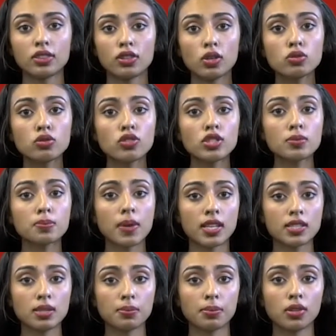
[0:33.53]
those
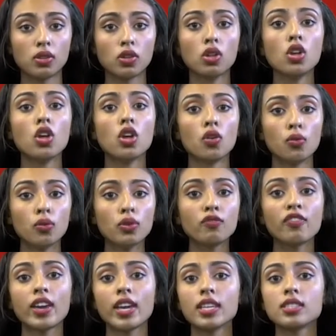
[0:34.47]
responsible would
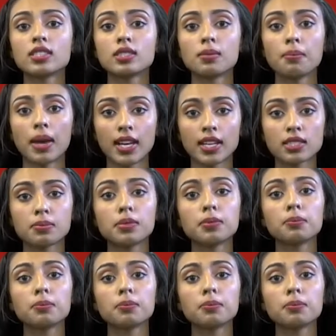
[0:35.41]
face the maximum